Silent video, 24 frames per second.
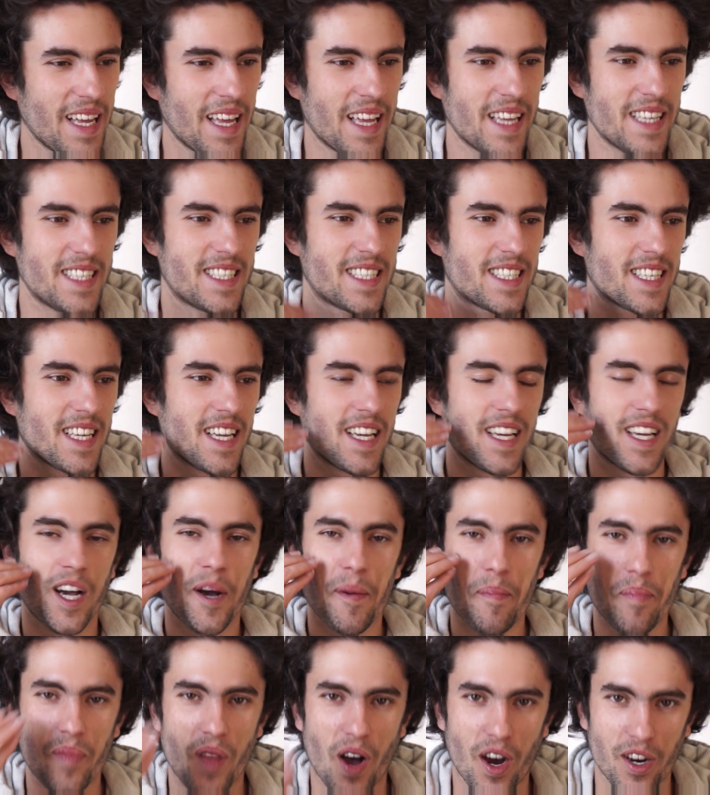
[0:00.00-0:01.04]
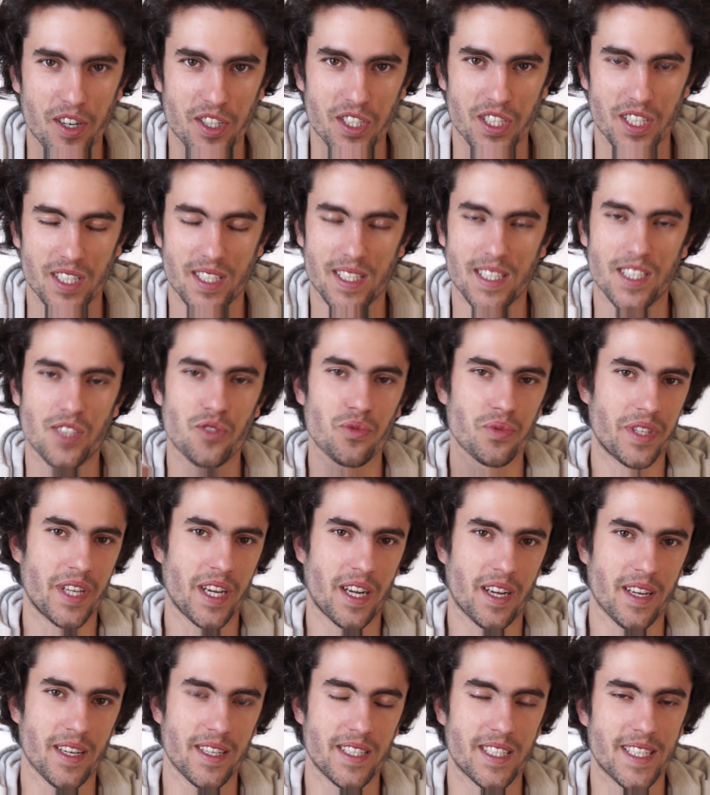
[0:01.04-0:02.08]
is obnoxious, it's
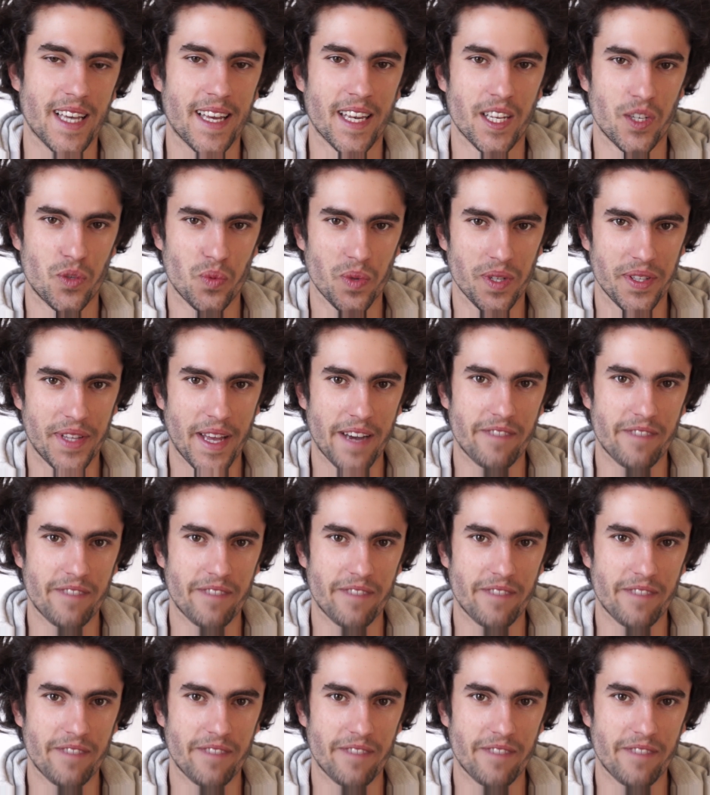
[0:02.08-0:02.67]
ridiculous, and it will